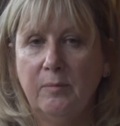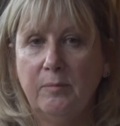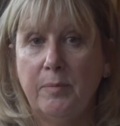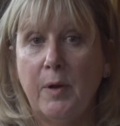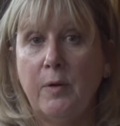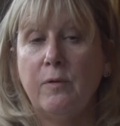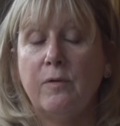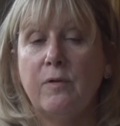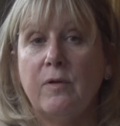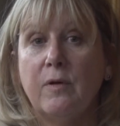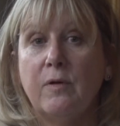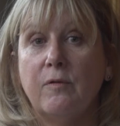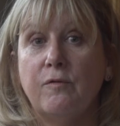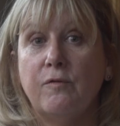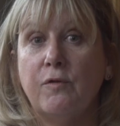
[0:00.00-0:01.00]
both
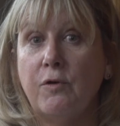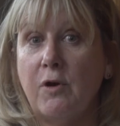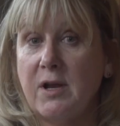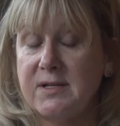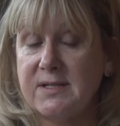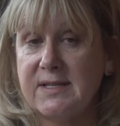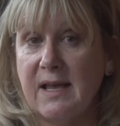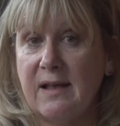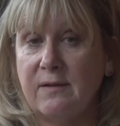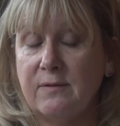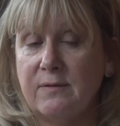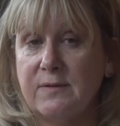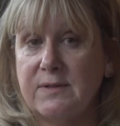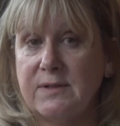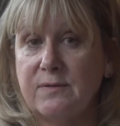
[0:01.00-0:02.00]
for
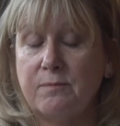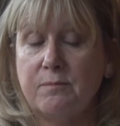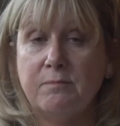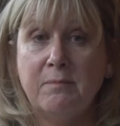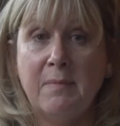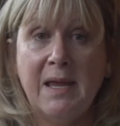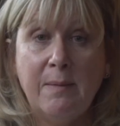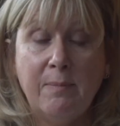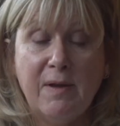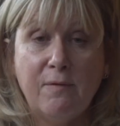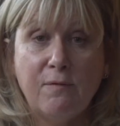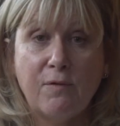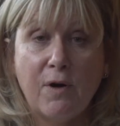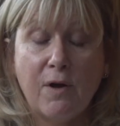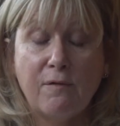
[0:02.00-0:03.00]
ourselves, maybe
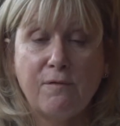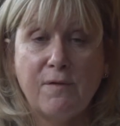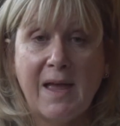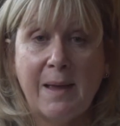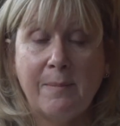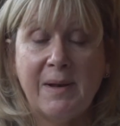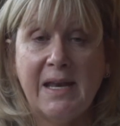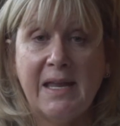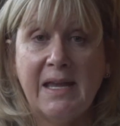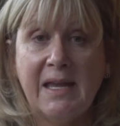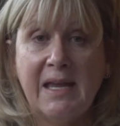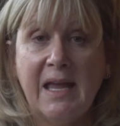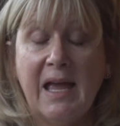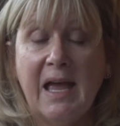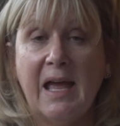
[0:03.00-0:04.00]
for our family,
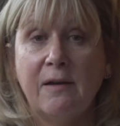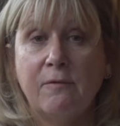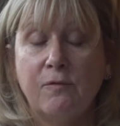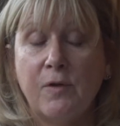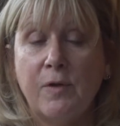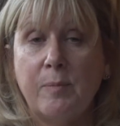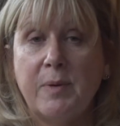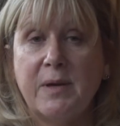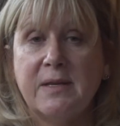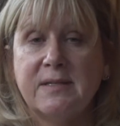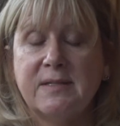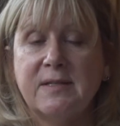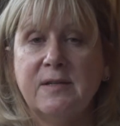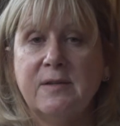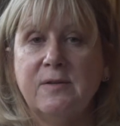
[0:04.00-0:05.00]
and for the
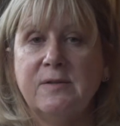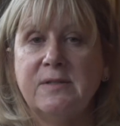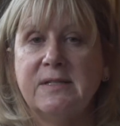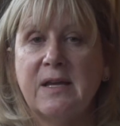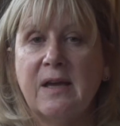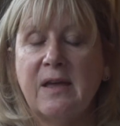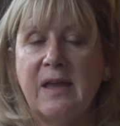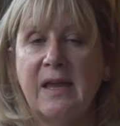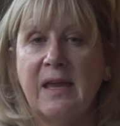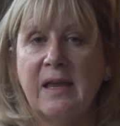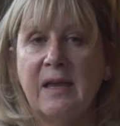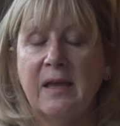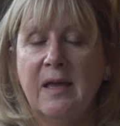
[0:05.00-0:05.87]
person who's dying,